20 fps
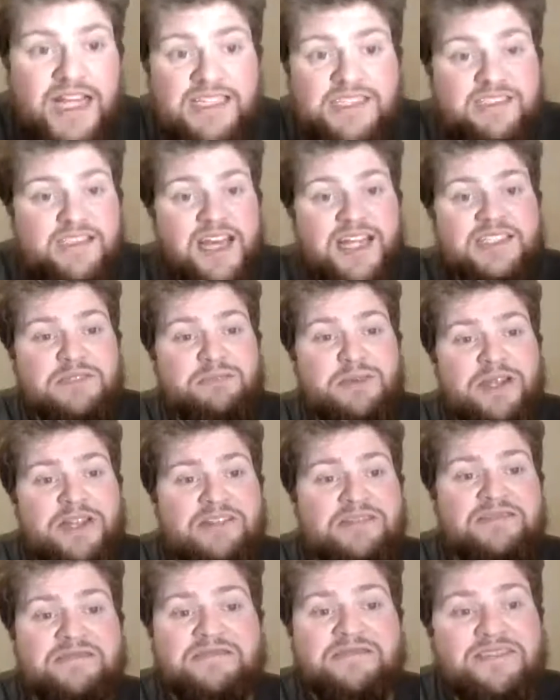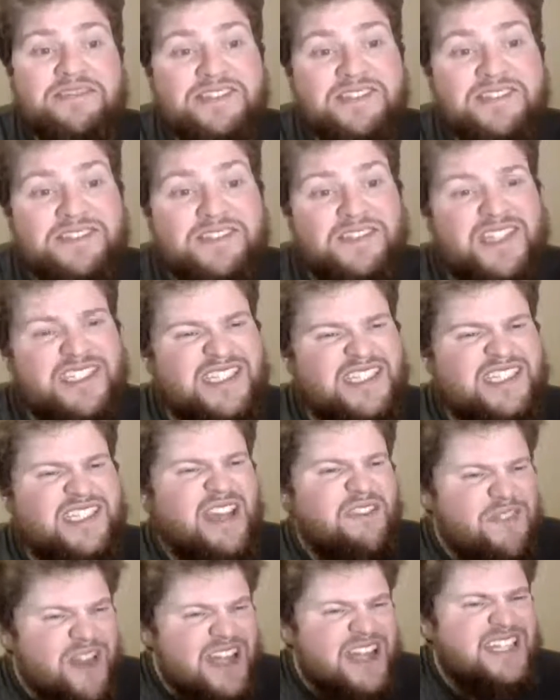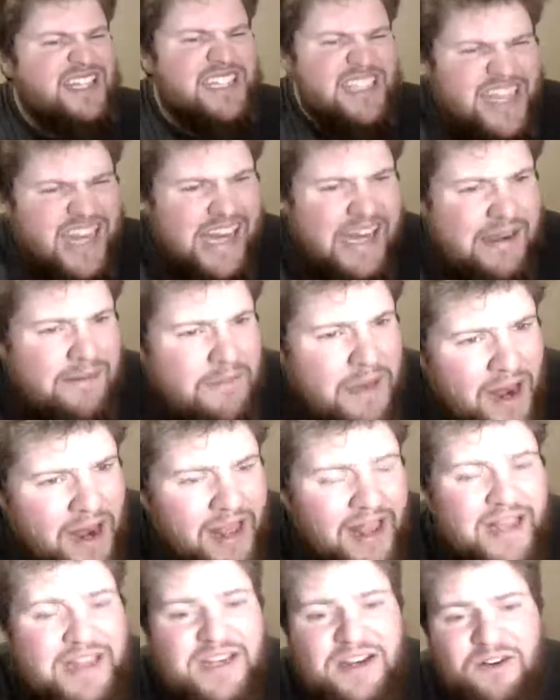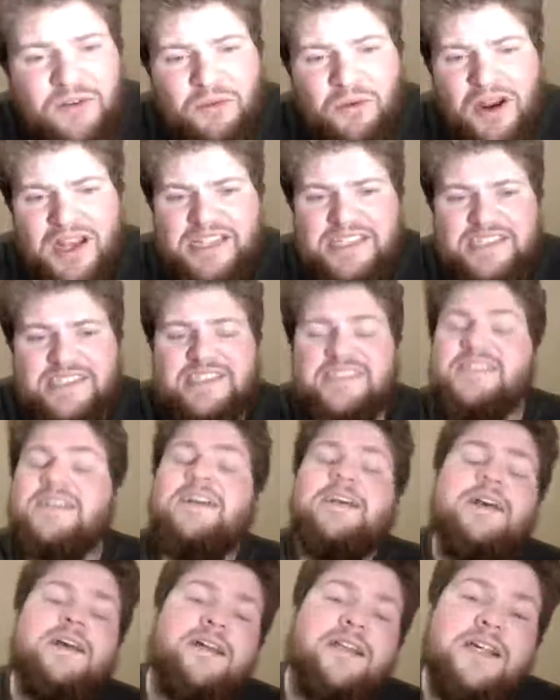that's been a 17-minute Christ.